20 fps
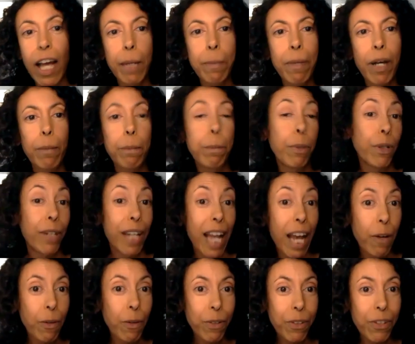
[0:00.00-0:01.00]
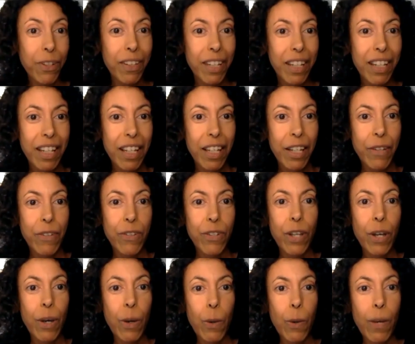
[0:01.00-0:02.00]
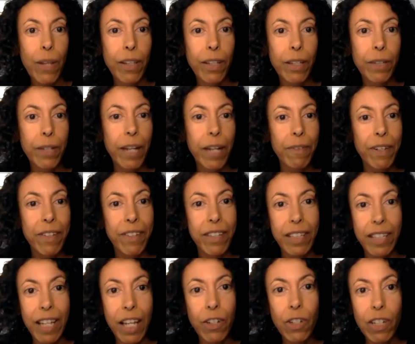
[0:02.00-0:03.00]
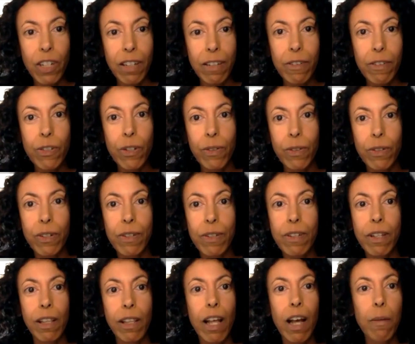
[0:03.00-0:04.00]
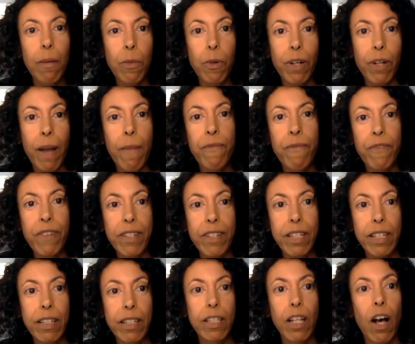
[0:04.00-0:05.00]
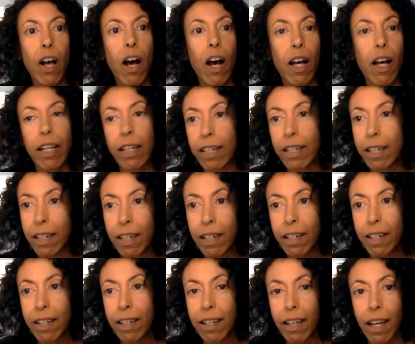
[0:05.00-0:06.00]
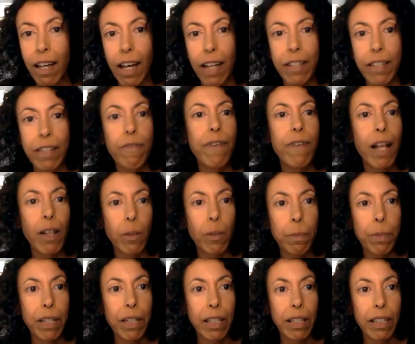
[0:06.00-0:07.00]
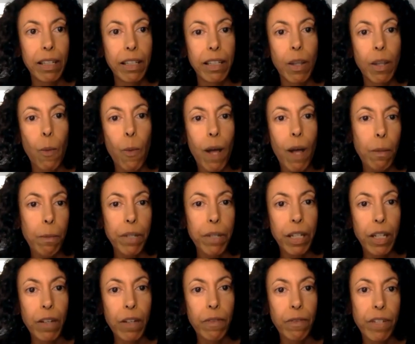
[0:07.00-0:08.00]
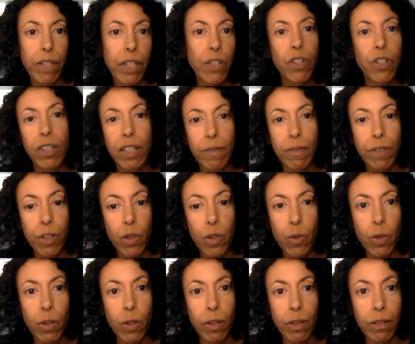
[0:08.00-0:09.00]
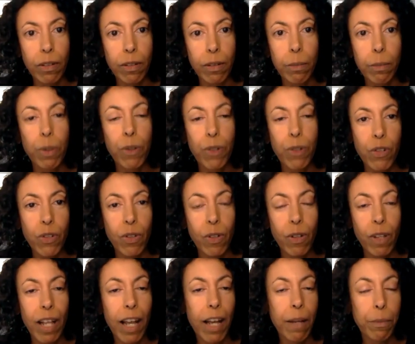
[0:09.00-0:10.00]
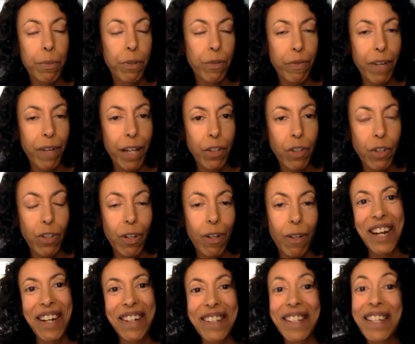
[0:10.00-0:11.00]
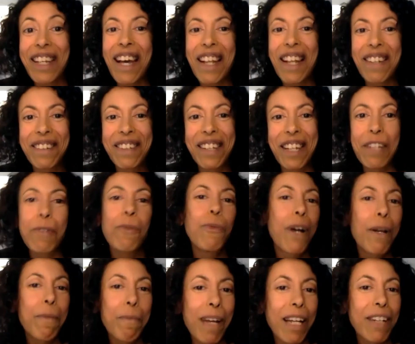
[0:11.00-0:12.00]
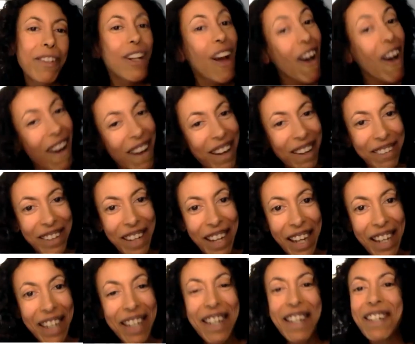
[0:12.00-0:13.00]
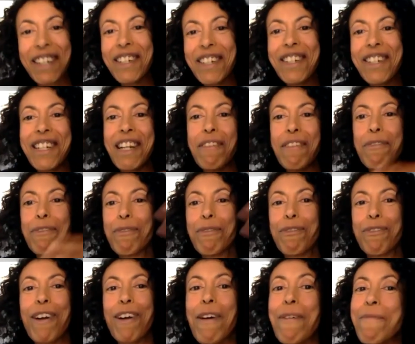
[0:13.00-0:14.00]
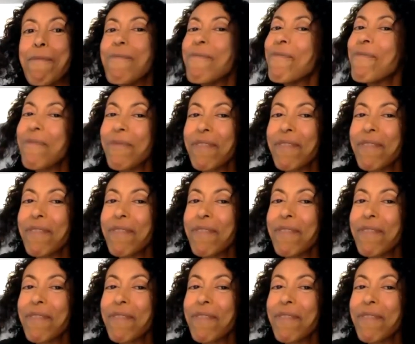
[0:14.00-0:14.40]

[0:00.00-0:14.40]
about burnout, so and the great resignation. So there's a lot more emphasis on developing the well-being of each individual, personal and professional. Or the other thing, what made Tahirih shift from